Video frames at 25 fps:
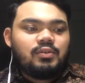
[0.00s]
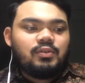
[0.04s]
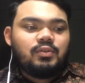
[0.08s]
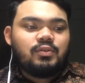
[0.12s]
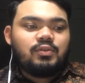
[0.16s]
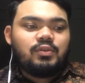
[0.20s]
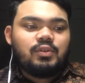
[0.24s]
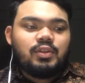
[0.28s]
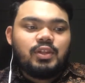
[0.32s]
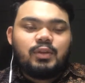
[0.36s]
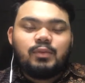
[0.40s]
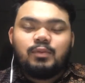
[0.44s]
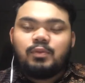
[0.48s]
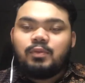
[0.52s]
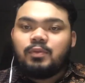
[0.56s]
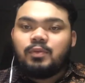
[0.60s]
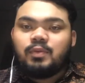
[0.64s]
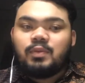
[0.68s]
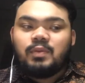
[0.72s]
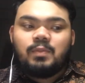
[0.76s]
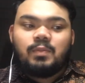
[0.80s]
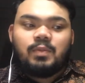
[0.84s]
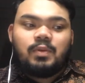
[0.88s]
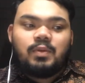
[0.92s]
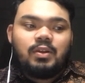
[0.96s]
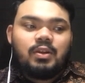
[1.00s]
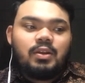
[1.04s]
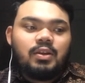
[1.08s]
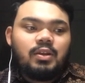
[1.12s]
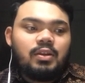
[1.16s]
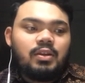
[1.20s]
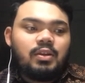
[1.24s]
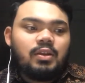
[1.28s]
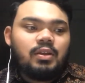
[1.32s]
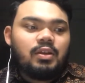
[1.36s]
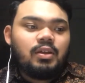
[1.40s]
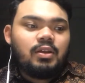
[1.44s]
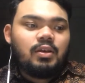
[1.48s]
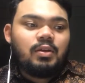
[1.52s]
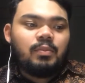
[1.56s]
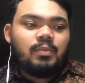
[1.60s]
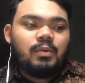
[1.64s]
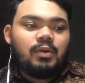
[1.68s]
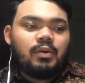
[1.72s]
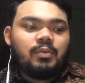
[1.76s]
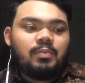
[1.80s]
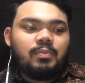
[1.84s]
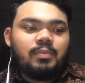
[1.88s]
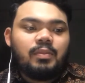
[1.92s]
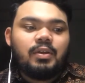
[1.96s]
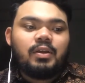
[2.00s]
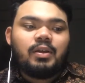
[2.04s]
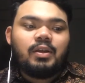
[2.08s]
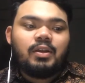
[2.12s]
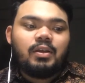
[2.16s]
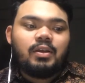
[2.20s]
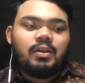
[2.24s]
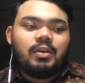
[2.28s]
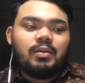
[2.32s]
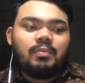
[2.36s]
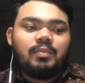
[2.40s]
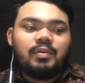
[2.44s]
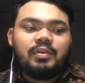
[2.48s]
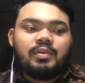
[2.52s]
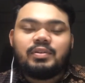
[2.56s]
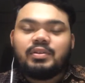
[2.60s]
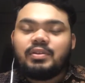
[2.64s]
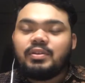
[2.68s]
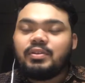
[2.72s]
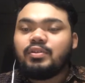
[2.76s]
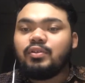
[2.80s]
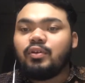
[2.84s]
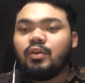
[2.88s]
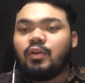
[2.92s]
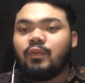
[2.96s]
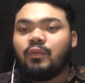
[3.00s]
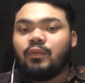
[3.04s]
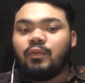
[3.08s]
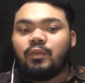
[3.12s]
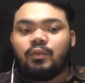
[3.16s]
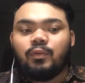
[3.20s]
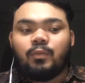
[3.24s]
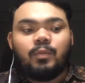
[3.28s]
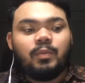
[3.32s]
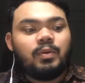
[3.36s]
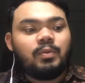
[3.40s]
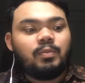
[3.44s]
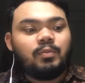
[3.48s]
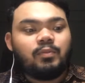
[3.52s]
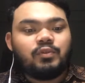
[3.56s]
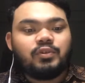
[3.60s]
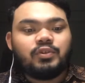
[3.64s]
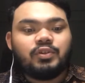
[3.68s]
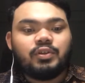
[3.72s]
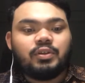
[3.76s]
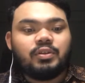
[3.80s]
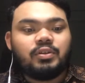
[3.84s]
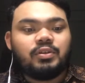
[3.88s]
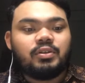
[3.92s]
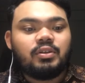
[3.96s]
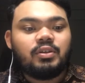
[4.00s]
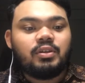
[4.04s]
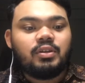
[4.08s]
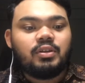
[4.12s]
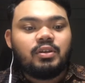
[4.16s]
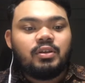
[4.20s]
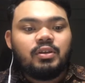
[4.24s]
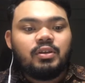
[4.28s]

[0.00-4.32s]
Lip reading: So today we will be learning about mechanical basis of human motion.